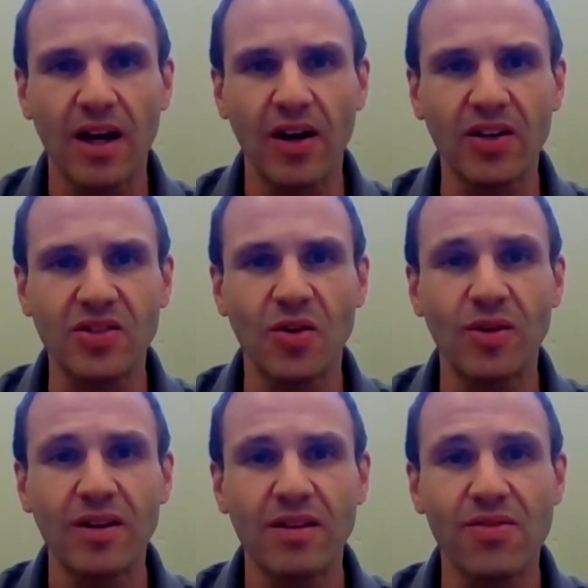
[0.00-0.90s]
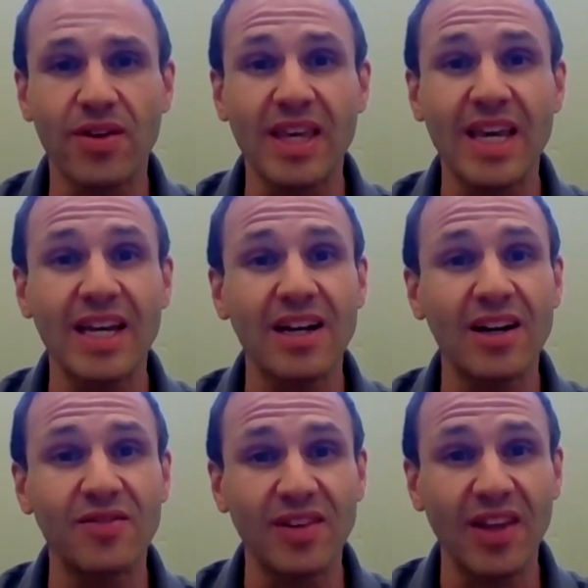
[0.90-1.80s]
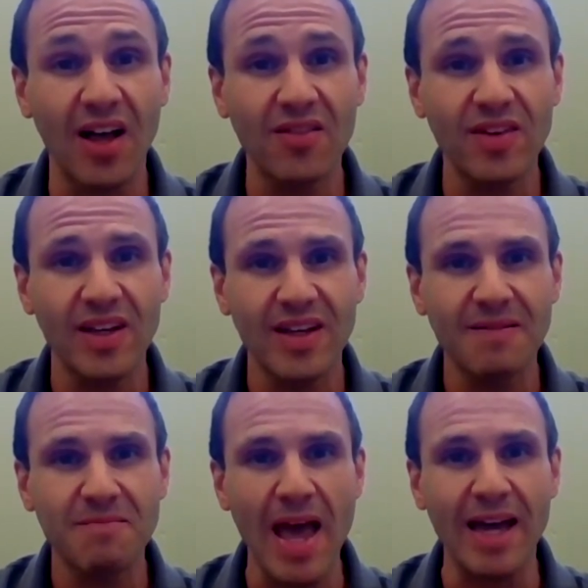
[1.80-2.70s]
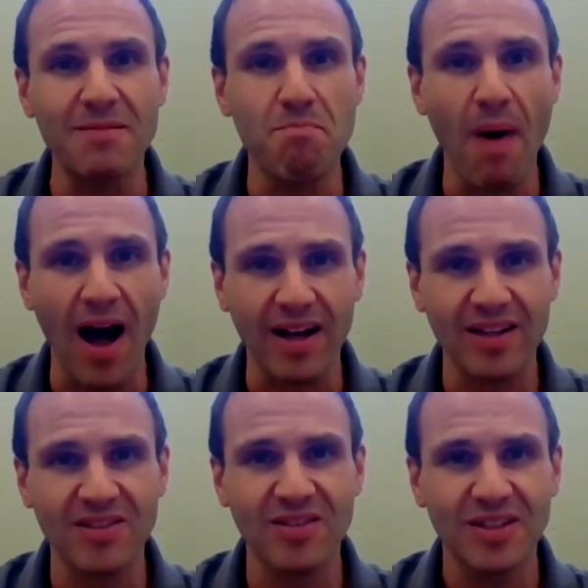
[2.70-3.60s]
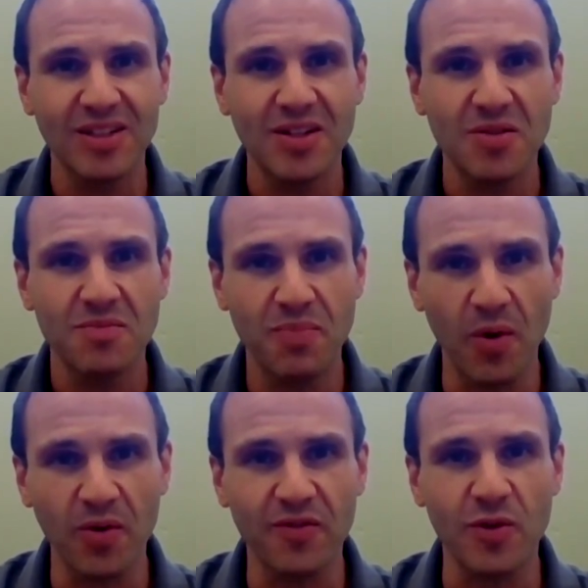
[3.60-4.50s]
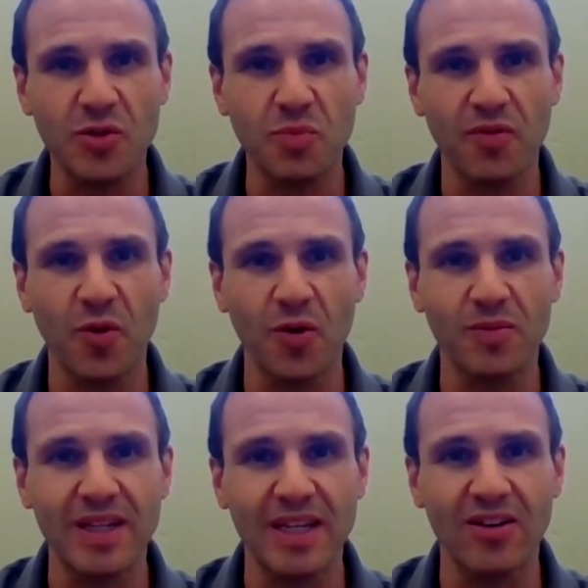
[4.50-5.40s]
and also The King of Love and Box, both of which performed